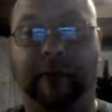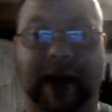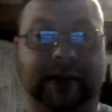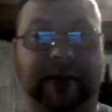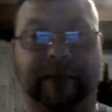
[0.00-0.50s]

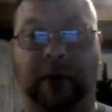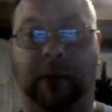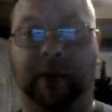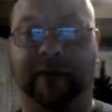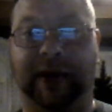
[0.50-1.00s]
basking
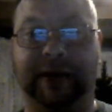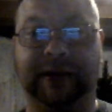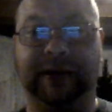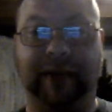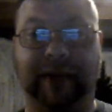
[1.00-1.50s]
bulb of
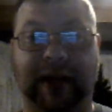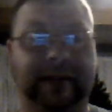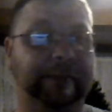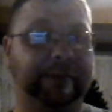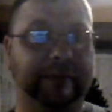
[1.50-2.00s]

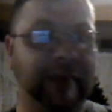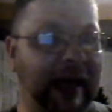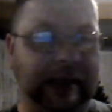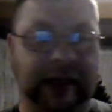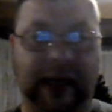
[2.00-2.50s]

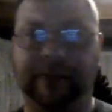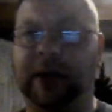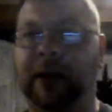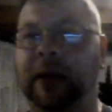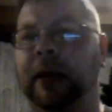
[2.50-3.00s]
any type.
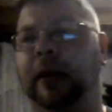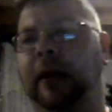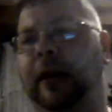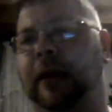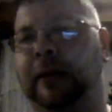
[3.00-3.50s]

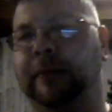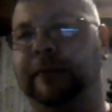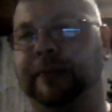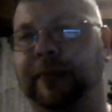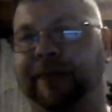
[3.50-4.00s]

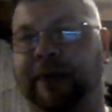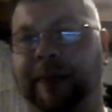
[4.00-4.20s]
But for a